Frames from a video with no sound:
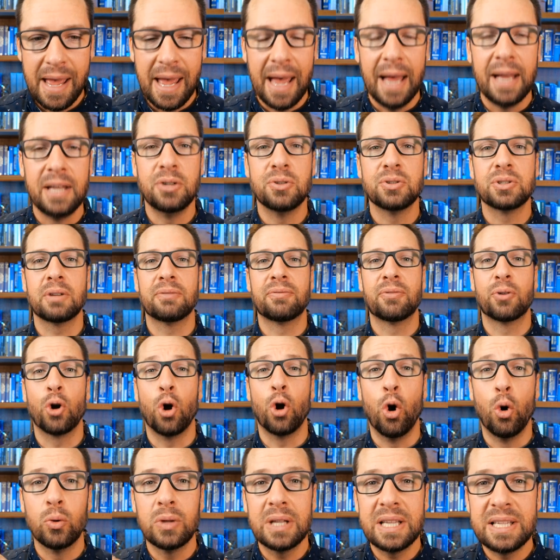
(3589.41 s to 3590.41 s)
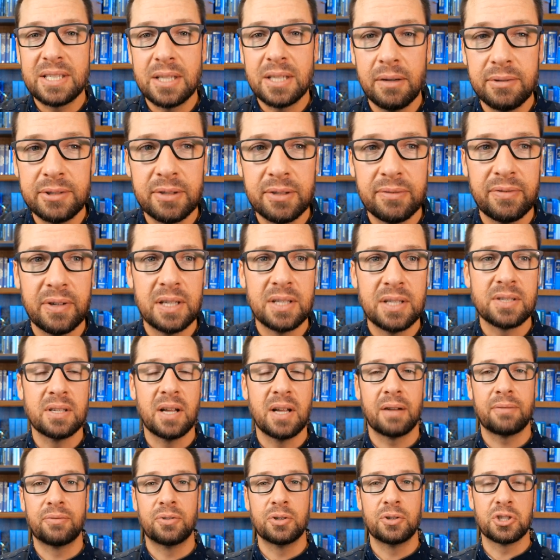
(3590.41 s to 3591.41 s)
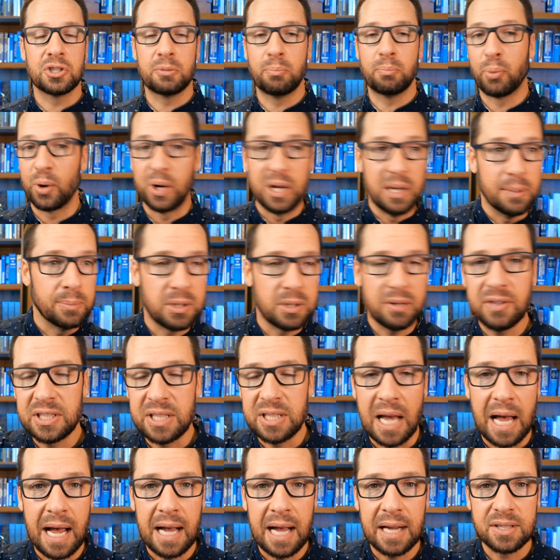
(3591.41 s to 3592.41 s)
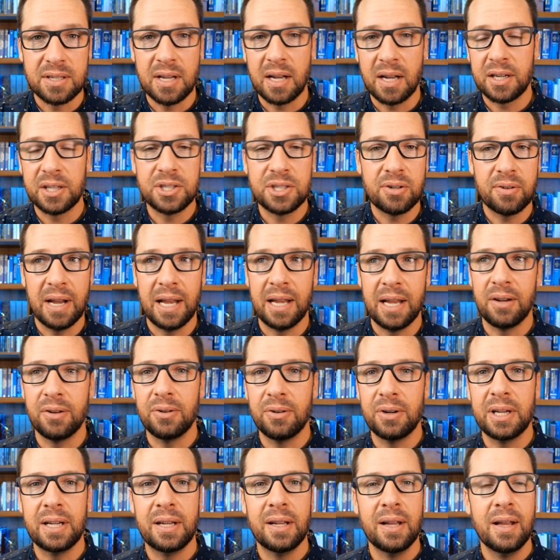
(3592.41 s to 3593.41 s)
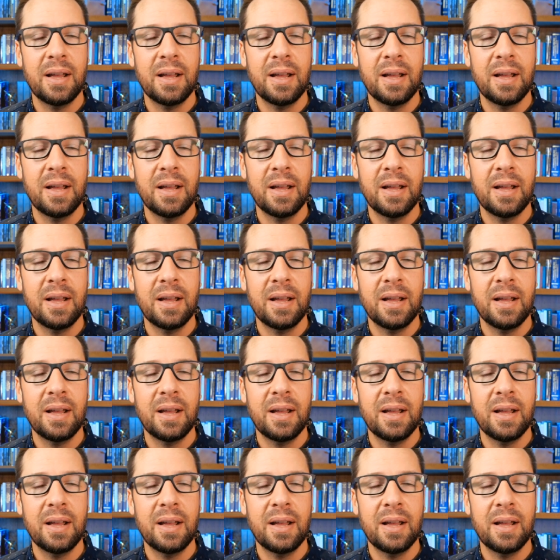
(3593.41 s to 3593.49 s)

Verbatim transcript: and use it for only self-defense, not for just preemptive attacks, not because you're angry.